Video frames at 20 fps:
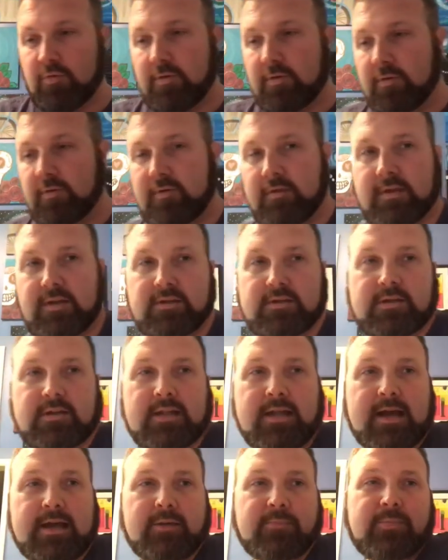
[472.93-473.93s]
there's a
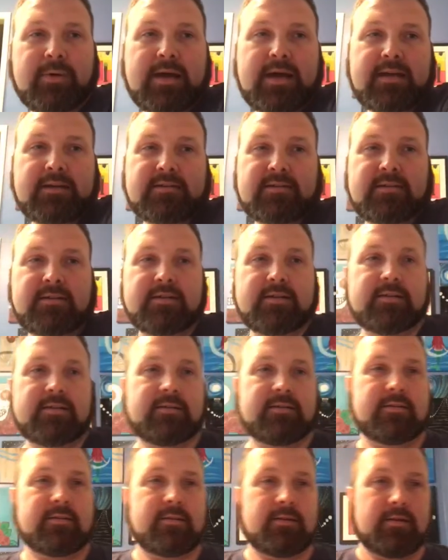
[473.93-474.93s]
lot of packs here.
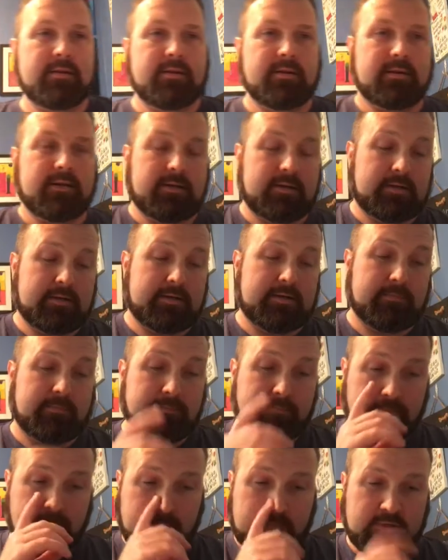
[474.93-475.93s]

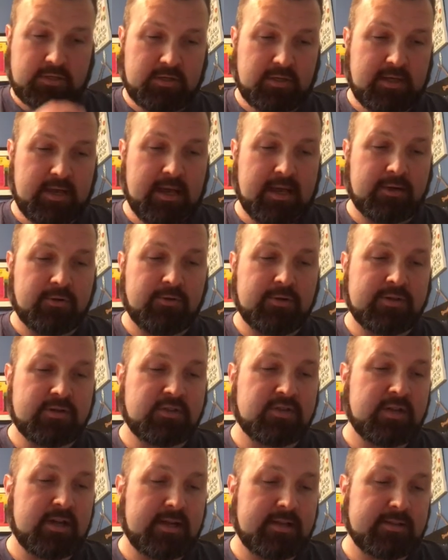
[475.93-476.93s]
So you got Chris
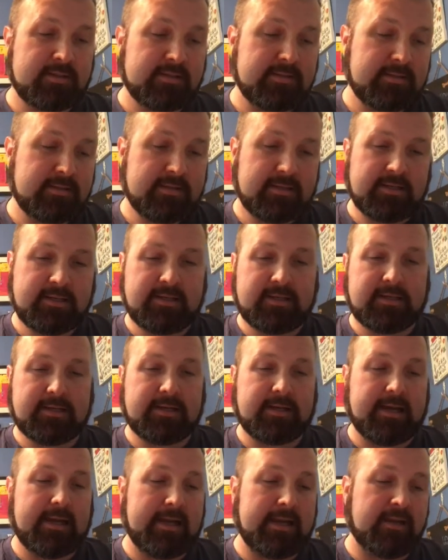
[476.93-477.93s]
Johnson in
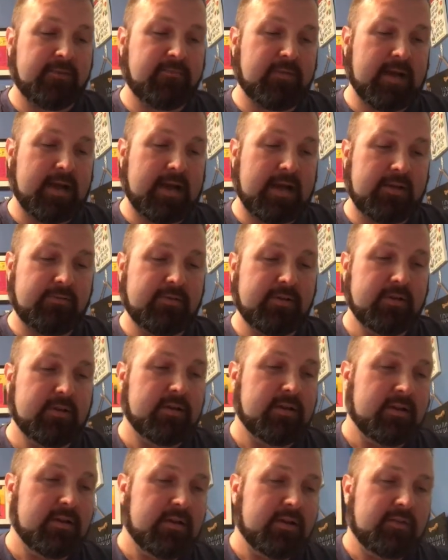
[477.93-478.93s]
85.
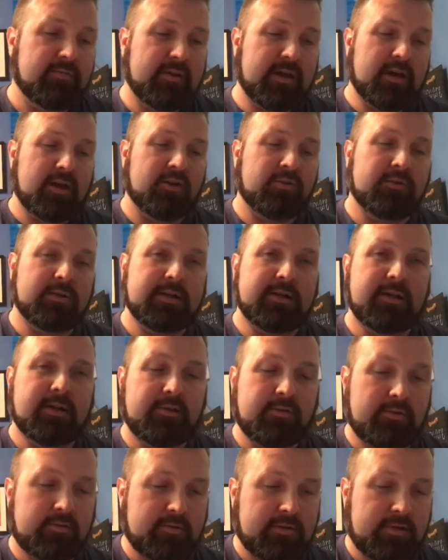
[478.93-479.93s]
You've got Julio. I'll